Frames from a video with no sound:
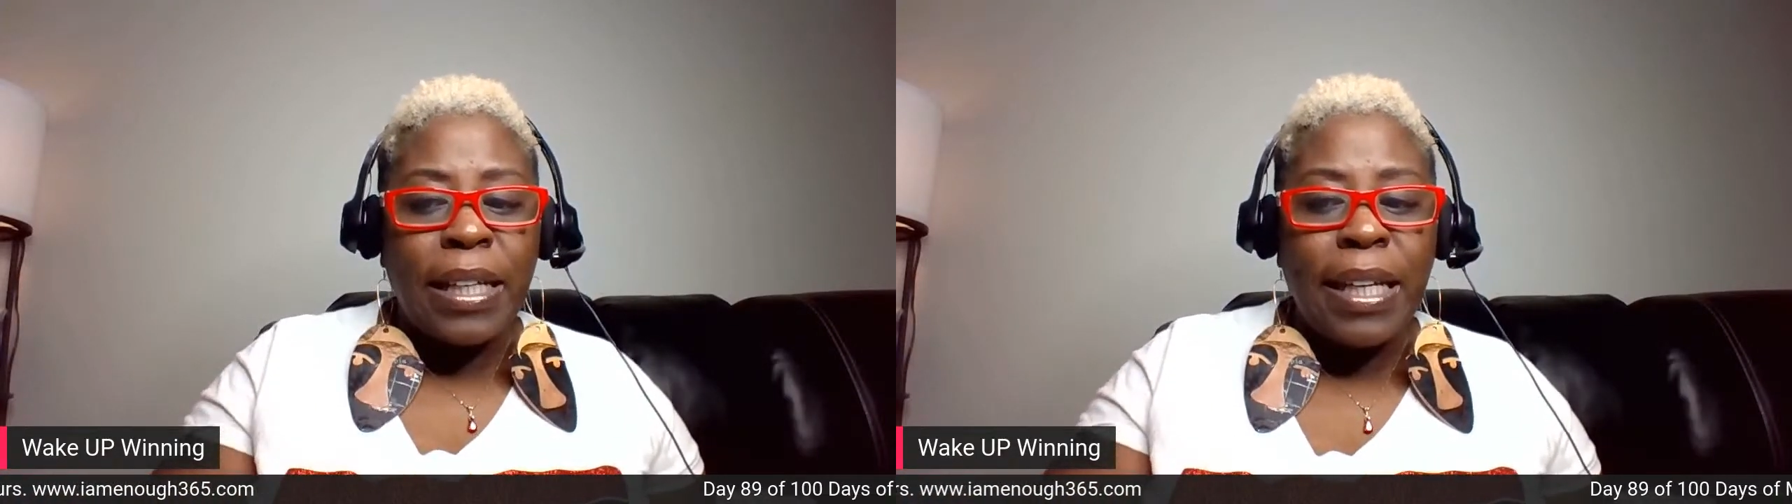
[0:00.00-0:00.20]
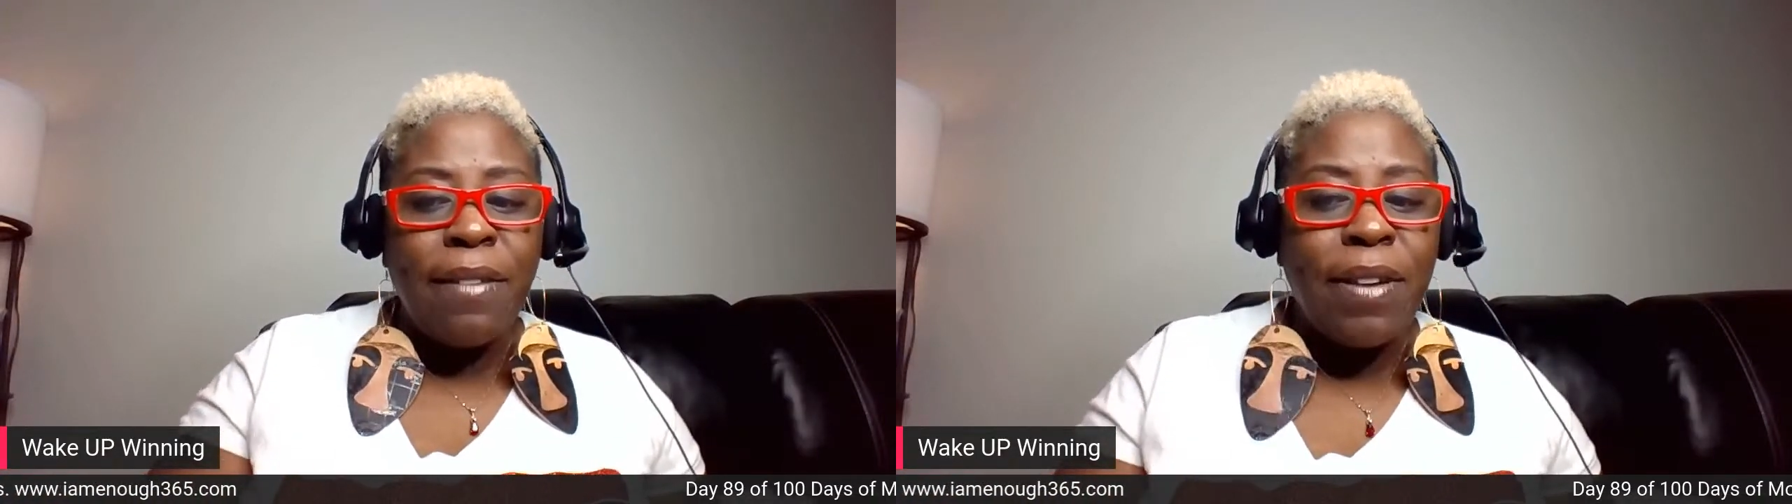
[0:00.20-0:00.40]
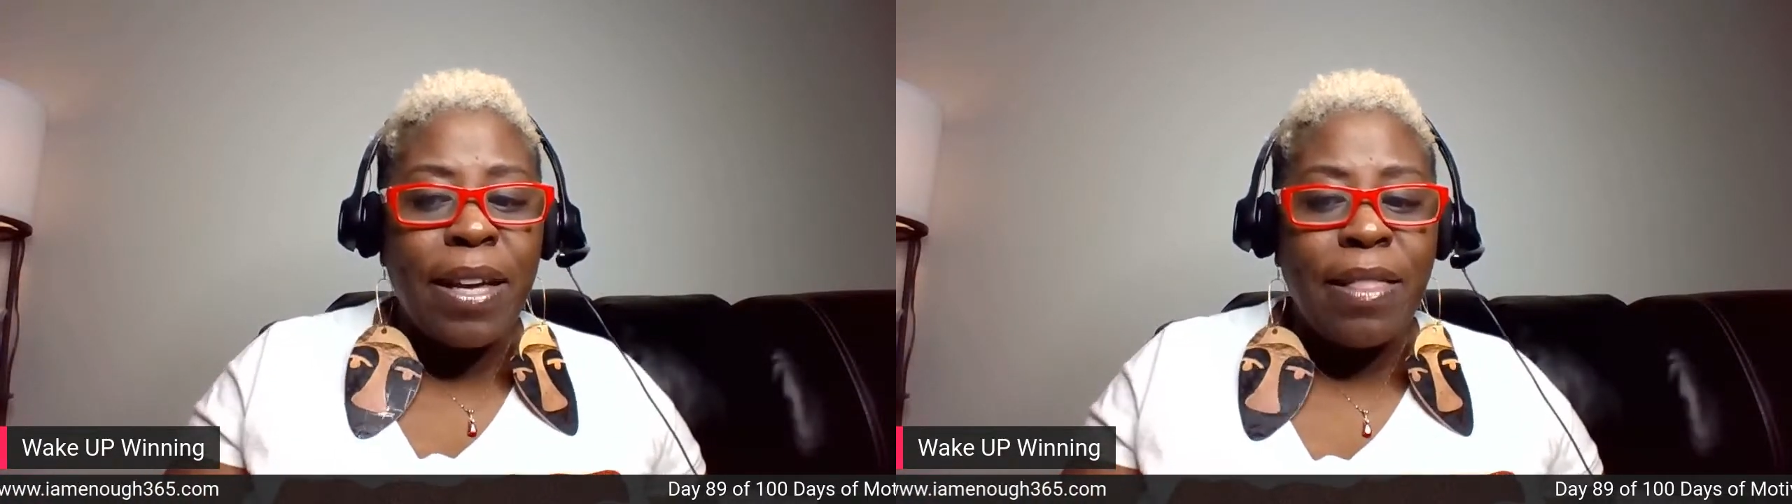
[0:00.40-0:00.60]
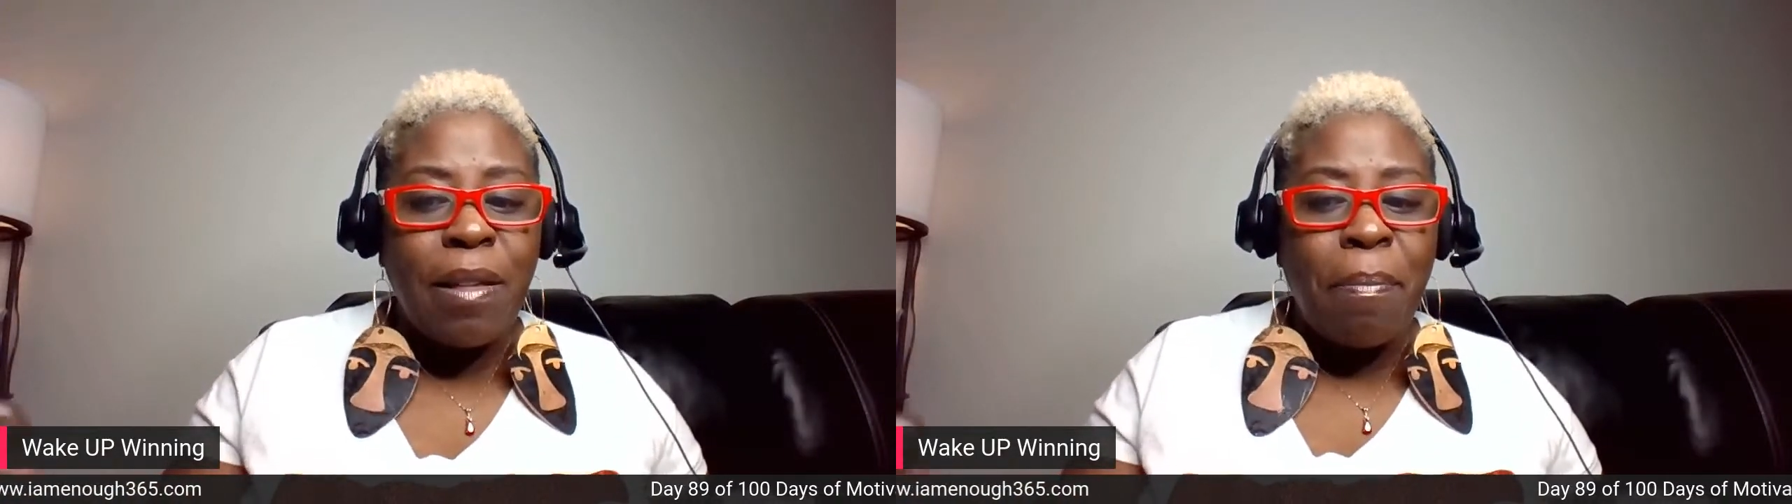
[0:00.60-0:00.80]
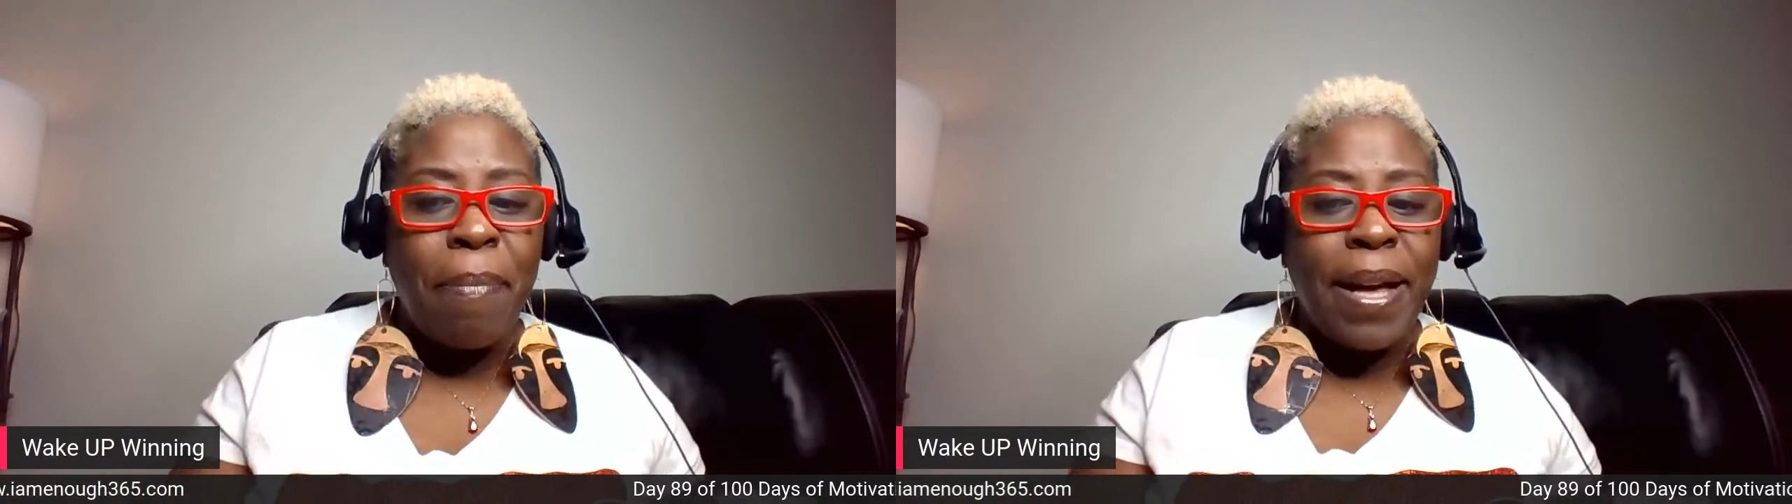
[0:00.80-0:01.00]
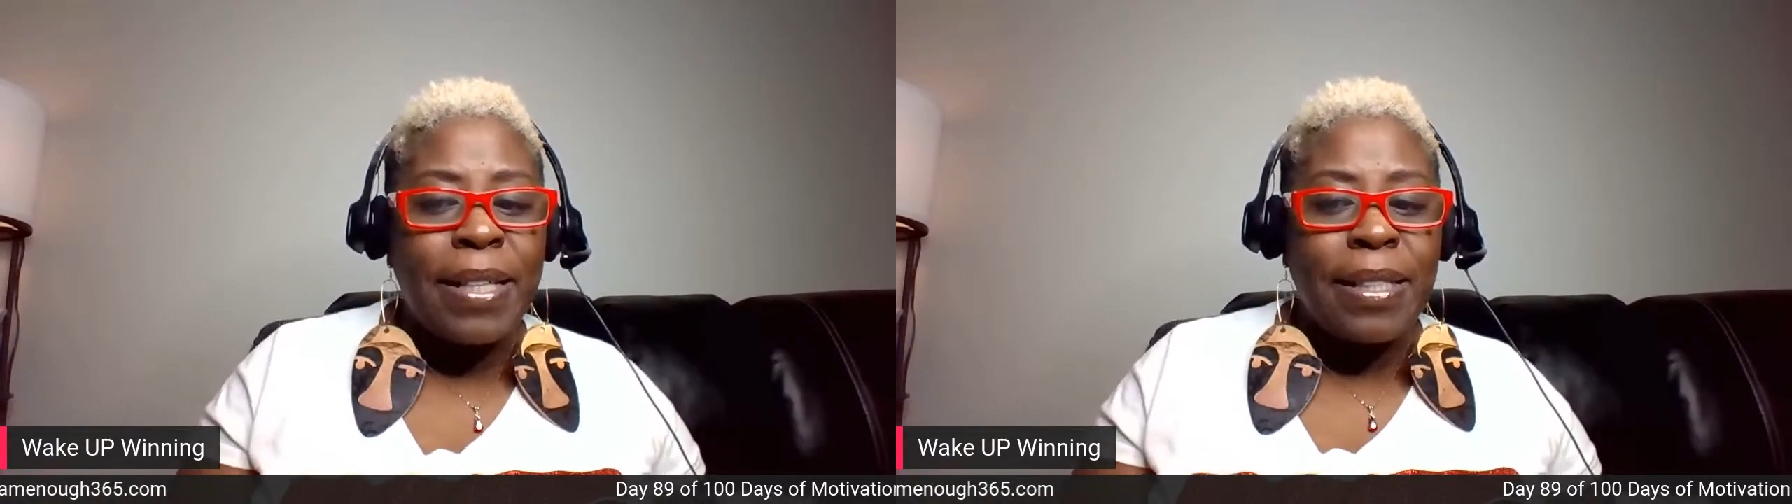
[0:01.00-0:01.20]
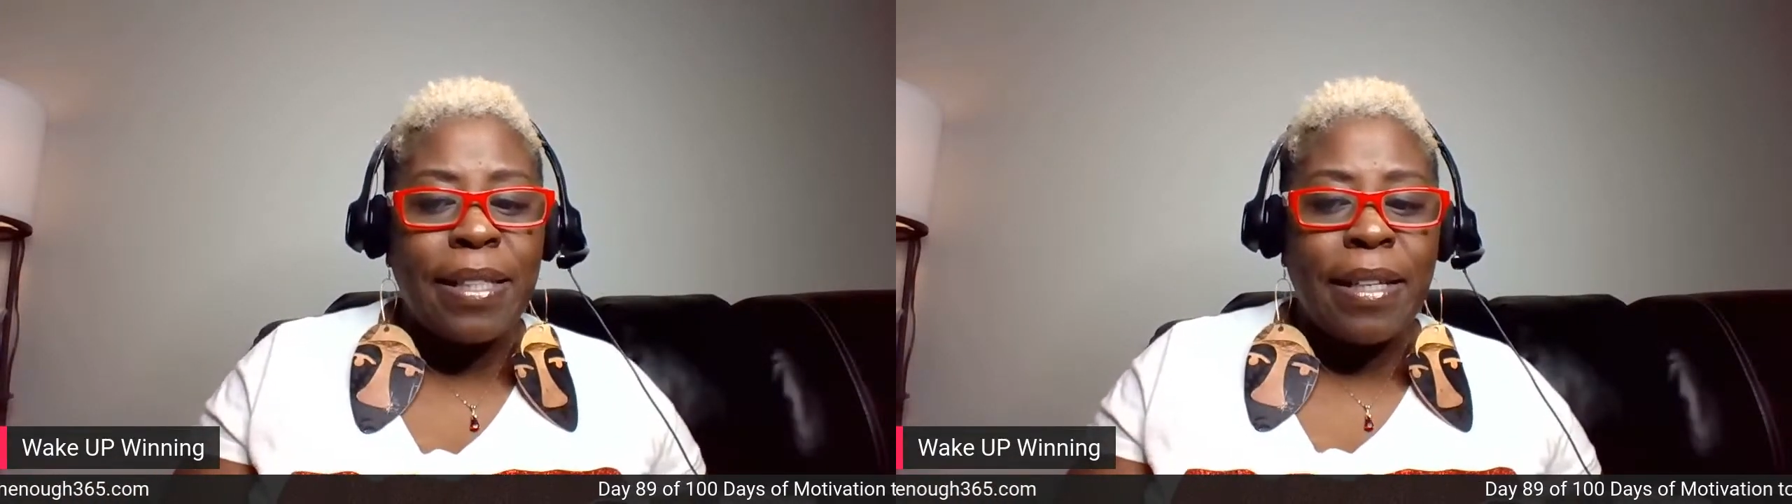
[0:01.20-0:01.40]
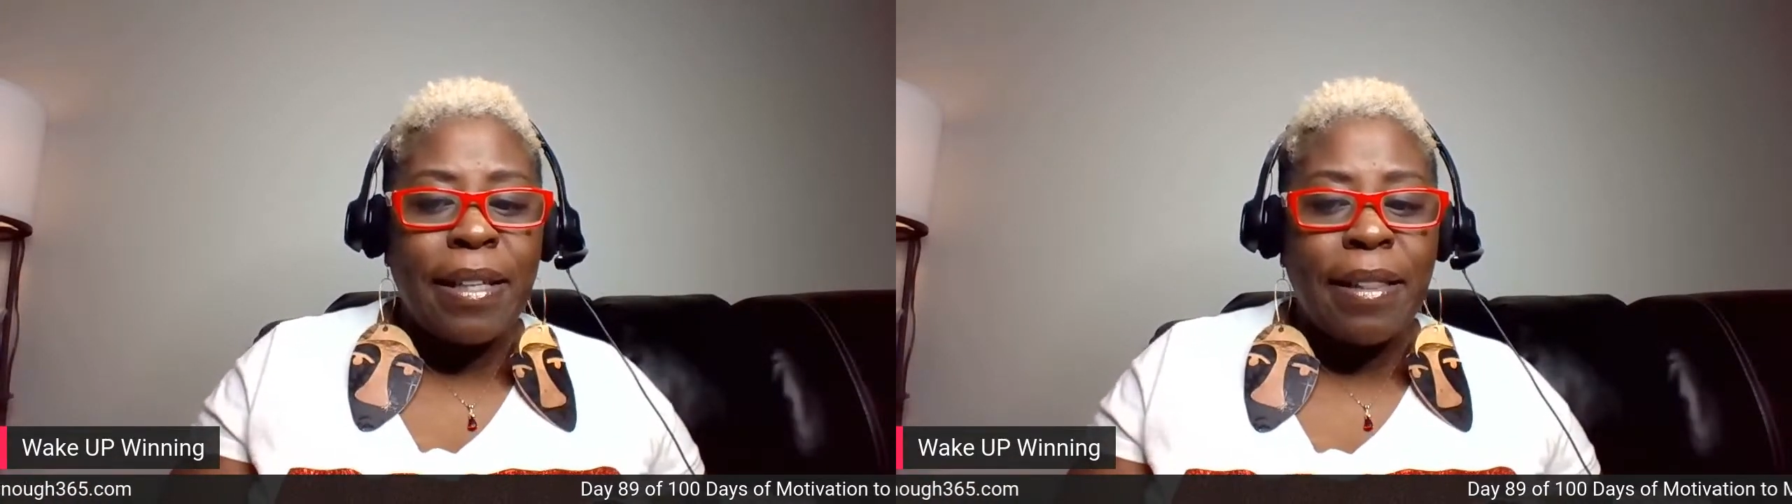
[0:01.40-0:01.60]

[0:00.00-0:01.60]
giving it the best